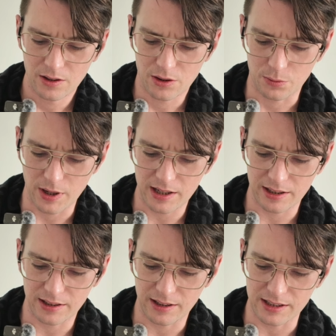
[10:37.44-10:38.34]

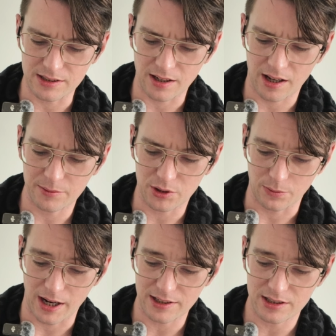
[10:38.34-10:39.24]
threatening this time
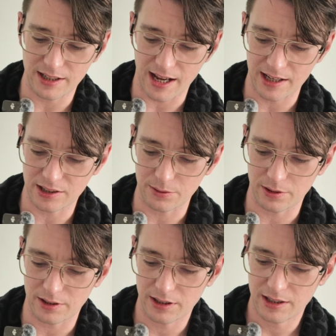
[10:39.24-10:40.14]
to actually enter
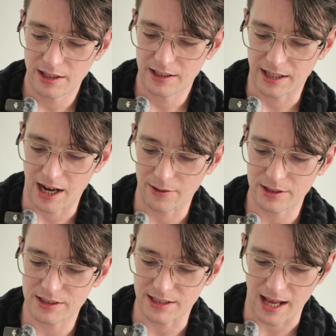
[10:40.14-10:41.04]
it,
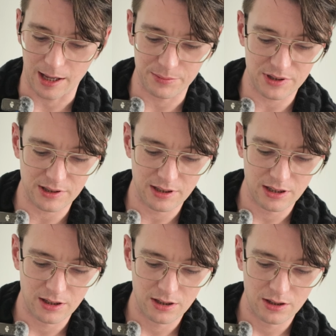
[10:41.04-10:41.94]
Karen snaps,
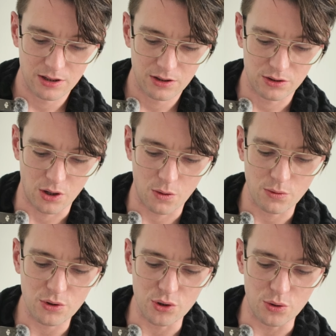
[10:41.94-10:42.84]

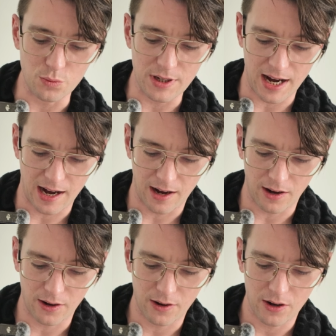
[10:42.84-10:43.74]
"Don't you
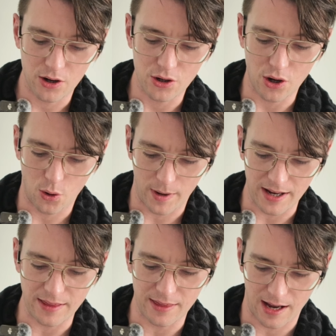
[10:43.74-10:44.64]
dare go
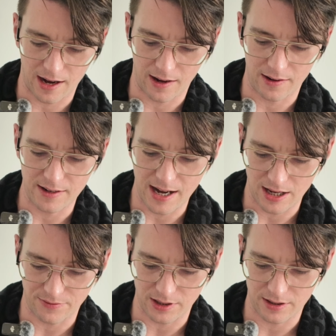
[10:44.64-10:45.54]
in there,
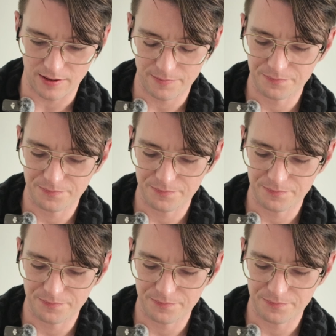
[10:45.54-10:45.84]
Navy."